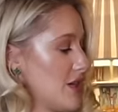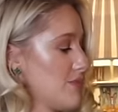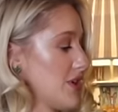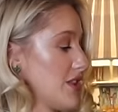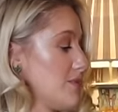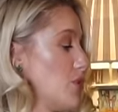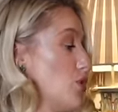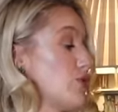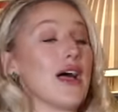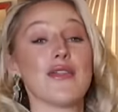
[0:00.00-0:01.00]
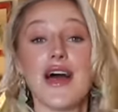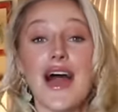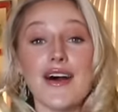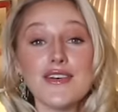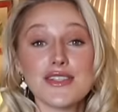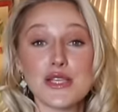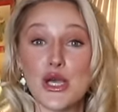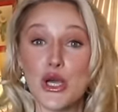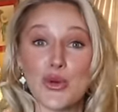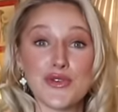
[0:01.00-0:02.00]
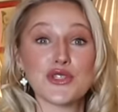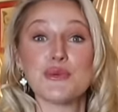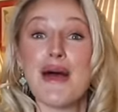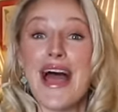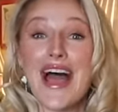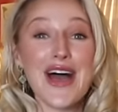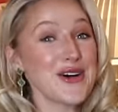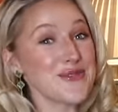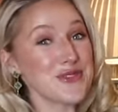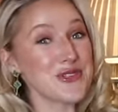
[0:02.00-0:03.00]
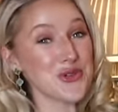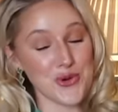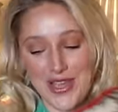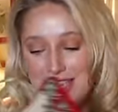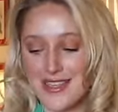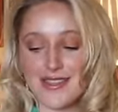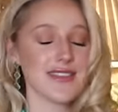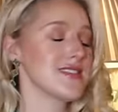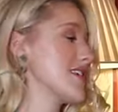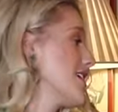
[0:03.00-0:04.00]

up putting them all around the house. We've got a pair of joys.